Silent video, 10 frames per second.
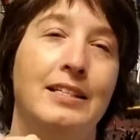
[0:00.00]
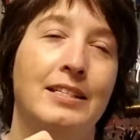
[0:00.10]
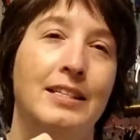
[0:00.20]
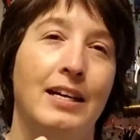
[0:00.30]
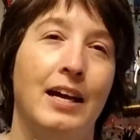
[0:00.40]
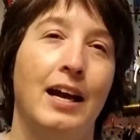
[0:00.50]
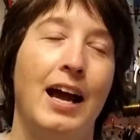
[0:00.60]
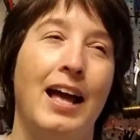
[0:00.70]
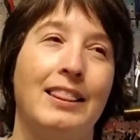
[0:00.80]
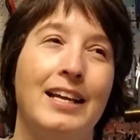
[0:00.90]
yeah,
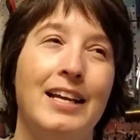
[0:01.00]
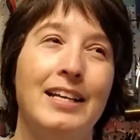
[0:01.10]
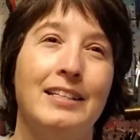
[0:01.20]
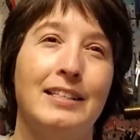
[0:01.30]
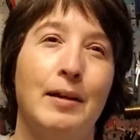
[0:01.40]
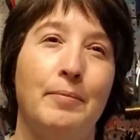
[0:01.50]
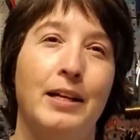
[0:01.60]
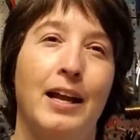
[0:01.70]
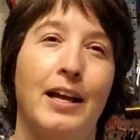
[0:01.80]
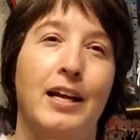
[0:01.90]
I think it's
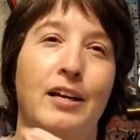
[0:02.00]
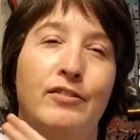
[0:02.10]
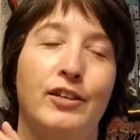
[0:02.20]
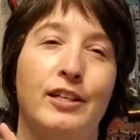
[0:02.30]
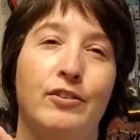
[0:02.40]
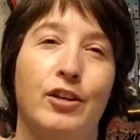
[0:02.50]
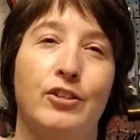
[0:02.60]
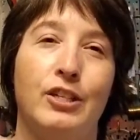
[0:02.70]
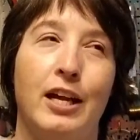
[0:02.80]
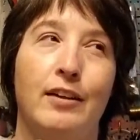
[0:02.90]
something like
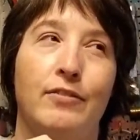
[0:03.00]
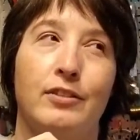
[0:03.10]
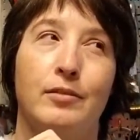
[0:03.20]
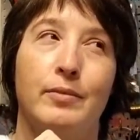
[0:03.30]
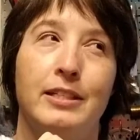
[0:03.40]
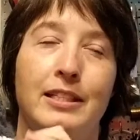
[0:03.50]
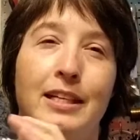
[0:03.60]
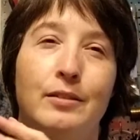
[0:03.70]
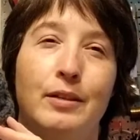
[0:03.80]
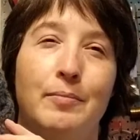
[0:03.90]
CoverdNCrochet for some reason.
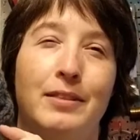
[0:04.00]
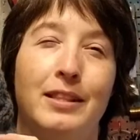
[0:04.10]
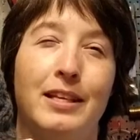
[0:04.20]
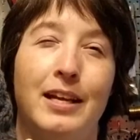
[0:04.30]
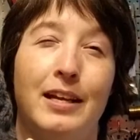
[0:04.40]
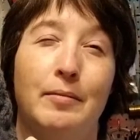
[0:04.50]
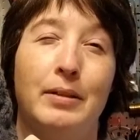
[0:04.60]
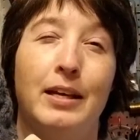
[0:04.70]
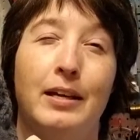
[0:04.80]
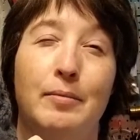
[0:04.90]
That's what I'm thinking,
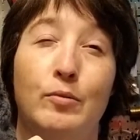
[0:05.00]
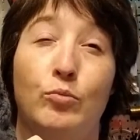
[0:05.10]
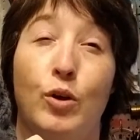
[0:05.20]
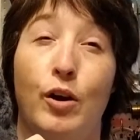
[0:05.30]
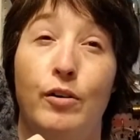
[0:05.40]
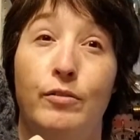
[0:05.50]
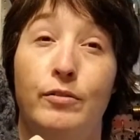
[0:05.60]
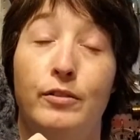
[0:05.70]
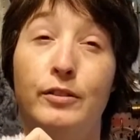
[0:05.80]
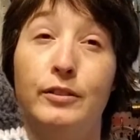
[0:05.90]
but that could be
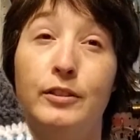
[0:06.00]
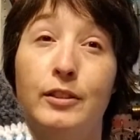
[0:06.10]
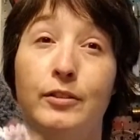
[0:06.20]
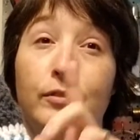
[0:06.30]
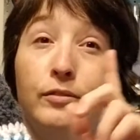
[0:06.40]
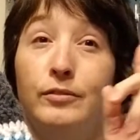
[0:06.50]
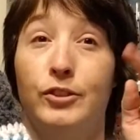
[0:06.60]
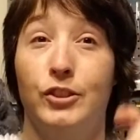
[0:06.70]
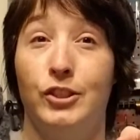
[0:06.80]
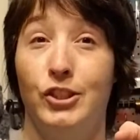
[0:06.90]
wrong. So
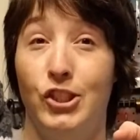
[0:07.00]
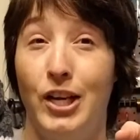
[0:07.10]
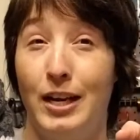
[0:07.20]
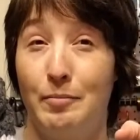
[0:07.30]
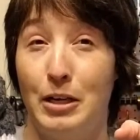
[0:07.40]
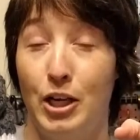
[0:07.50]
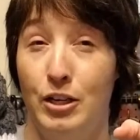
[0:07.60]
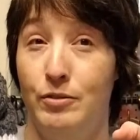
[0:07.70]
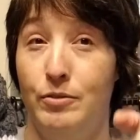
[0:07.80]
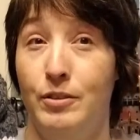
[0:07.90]
just check
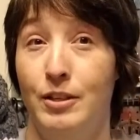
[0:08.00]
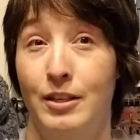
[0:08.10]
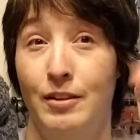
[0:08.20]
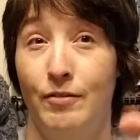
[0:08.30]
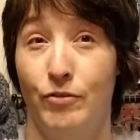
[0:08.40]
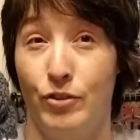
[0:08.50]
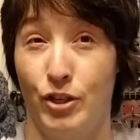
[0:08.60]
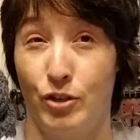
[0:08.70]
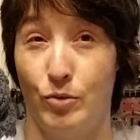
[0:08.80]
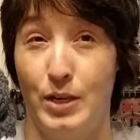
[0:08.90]
below for the
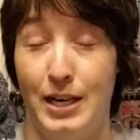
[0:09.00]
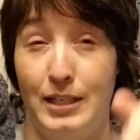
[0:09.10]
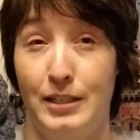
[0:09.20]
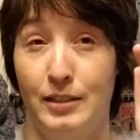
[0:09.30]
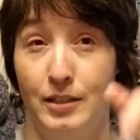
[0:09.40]
correct